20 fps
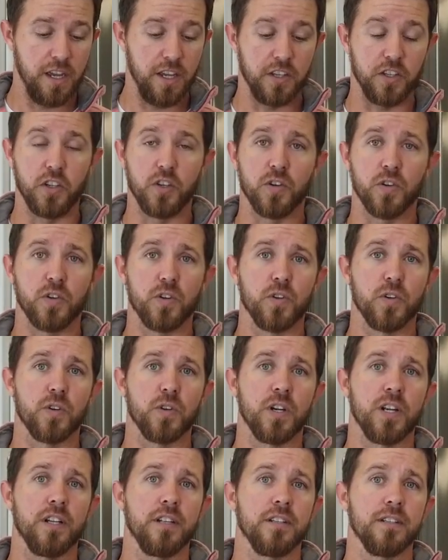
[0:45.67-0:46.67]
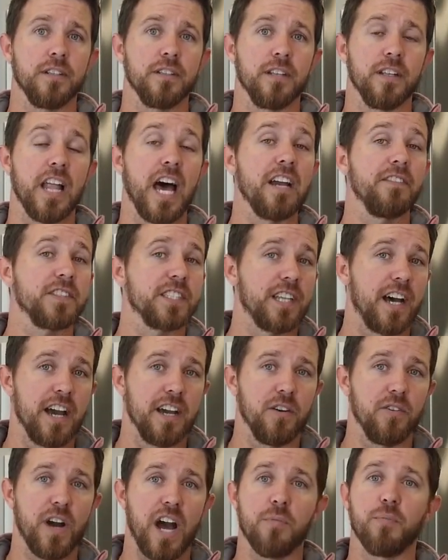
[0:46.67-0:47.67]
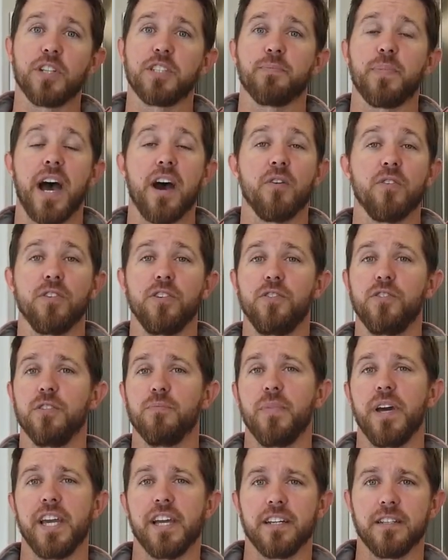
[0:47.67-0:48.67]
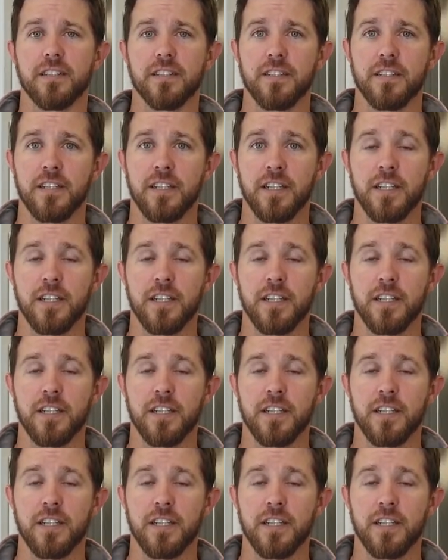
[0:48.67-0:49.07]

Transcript: your lifestyle, how much power you demand.